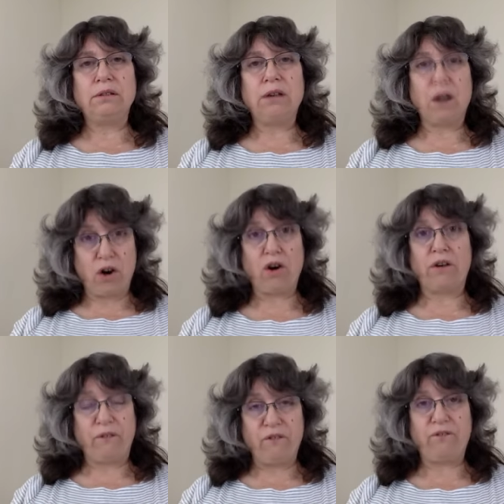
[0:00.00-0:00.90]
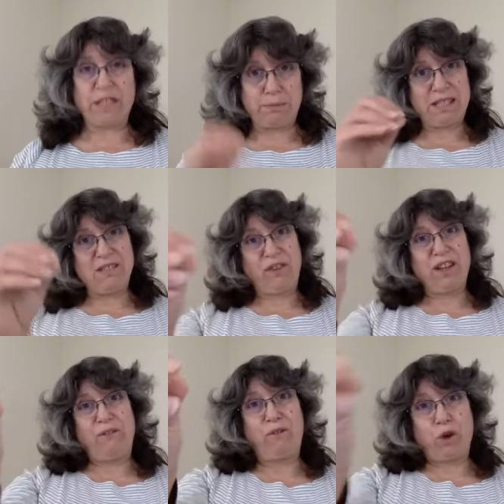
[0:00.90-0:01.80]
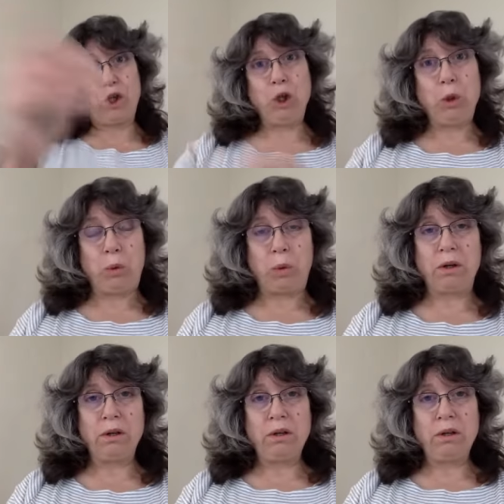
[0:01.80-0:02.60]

a card specifically for you